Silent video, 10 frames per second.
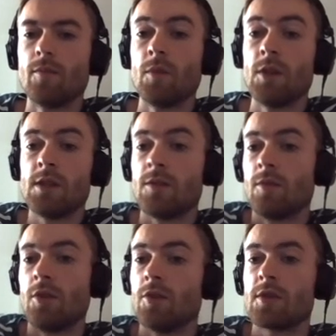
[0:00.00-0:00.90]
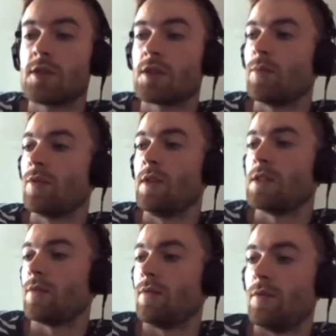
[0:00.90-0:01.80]
these are some of
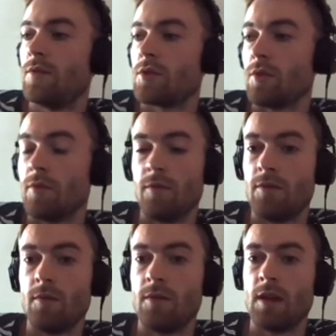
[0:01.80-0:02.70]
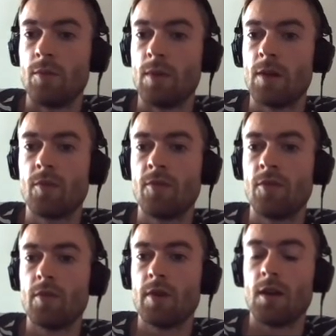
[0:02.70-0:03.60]
these I've sort of never met
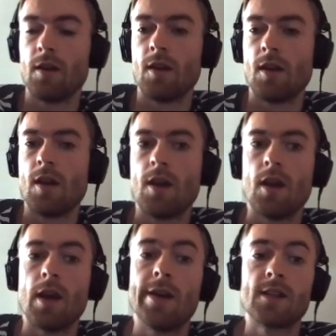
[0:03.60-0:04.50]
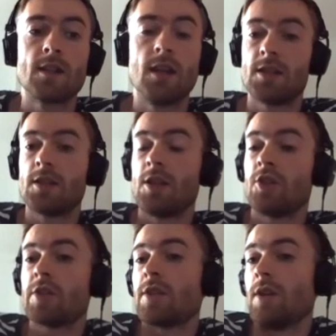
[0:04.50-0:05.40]
before, and
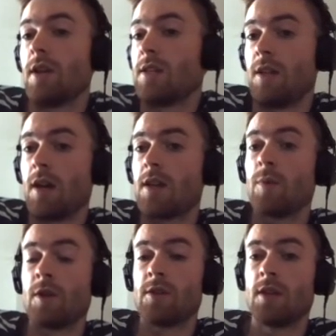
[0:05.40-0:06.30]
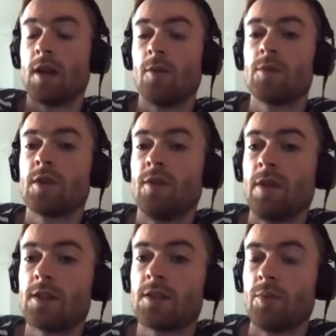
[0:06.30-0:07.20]
it's nice because it helps
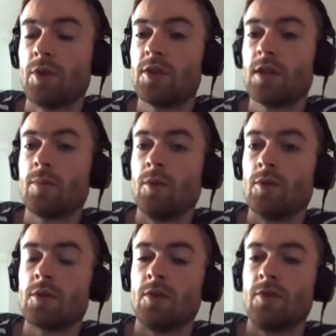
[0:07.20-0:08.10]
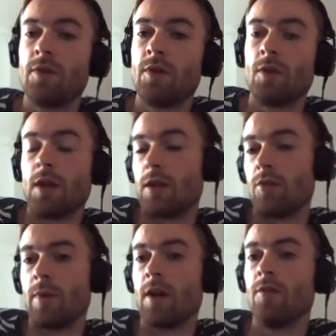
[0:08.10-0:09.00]
advance the project, but also feel like
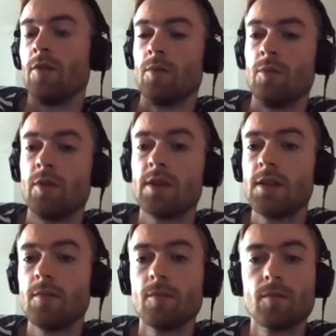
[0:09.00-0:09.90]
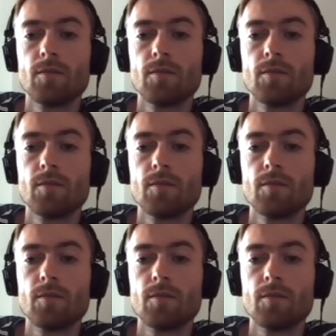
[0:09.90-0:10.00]
you're part of the community.